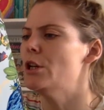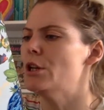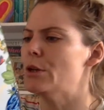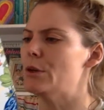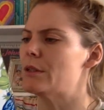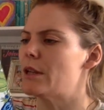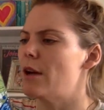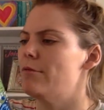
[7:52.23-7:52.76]
who
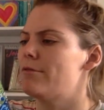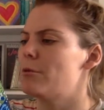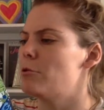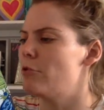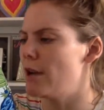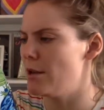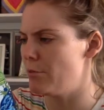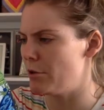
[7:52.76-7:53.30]
had come from
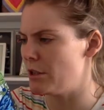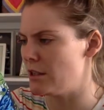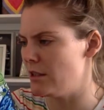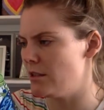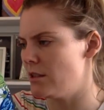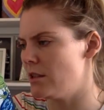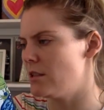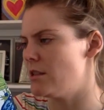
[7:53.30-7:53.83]
Great
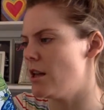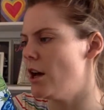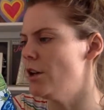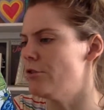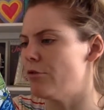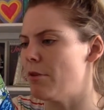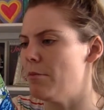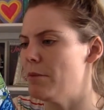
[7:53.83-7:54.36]
Britain to
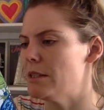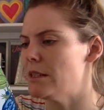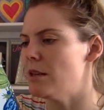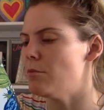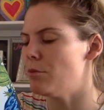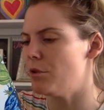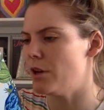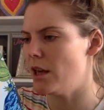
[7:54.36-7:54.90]
search for a
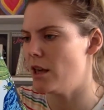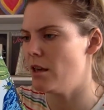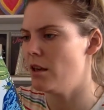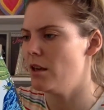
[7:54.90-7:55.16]
missing boy.